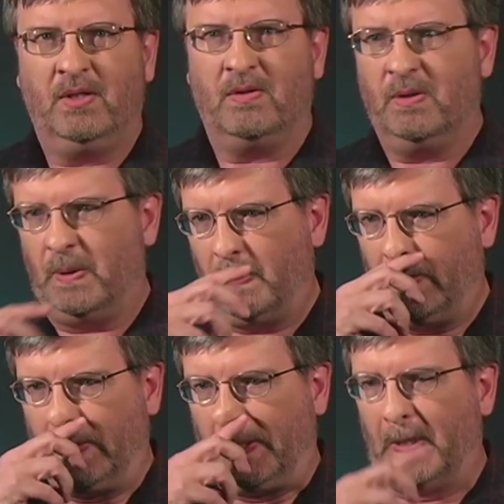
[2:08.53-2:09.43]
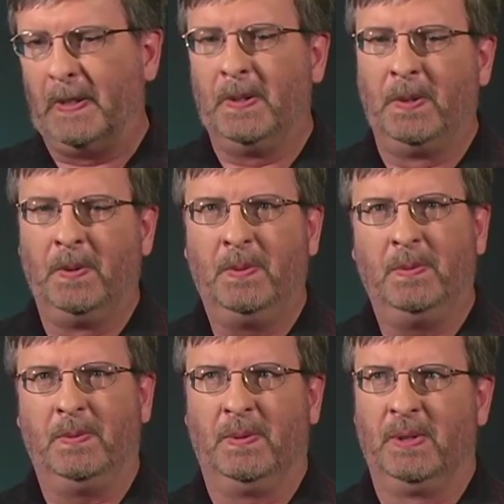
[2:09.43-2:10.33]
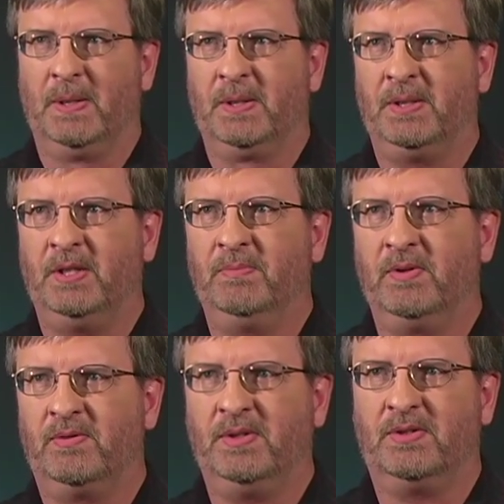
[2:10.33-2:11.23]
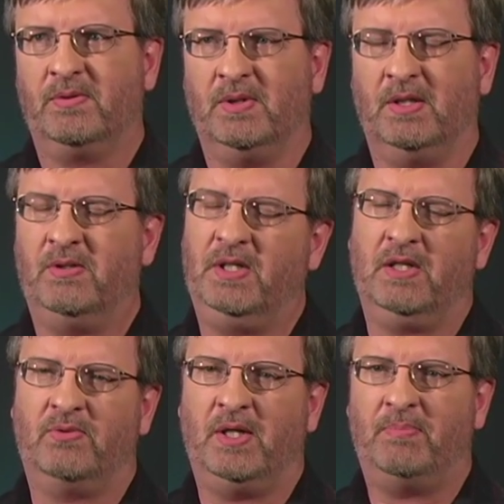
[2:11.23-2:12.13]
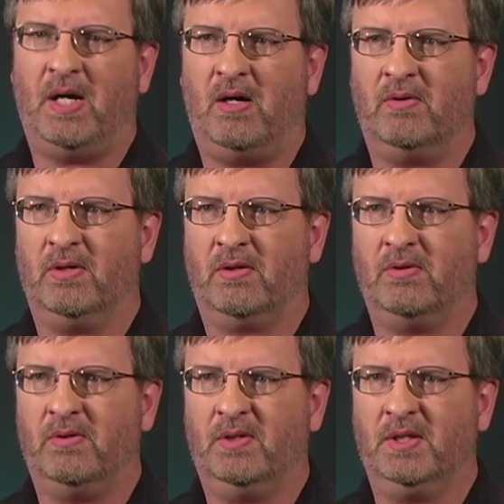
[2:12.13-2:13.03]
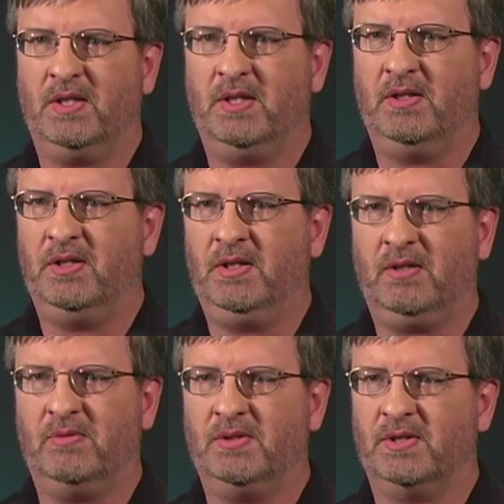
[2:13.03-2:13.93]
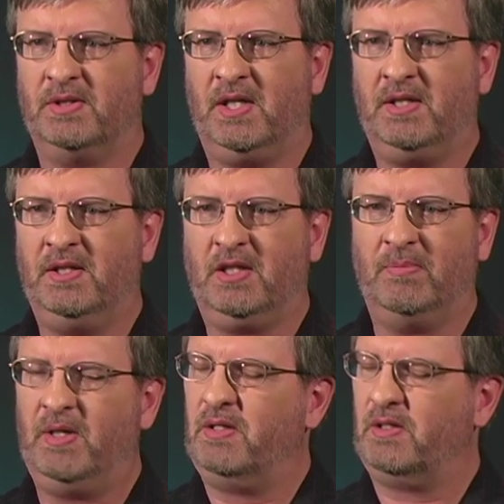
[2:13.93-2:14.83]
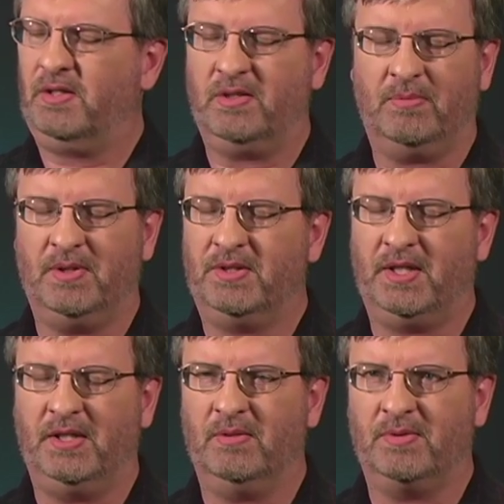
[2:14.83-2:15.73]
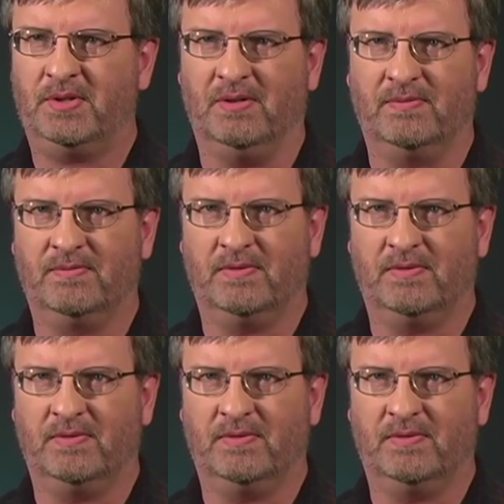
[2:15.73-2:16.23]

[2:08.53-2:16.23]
don't know who the demon creature was. I know he had great power and authority. He either was a second in command or he could have been Satan himself.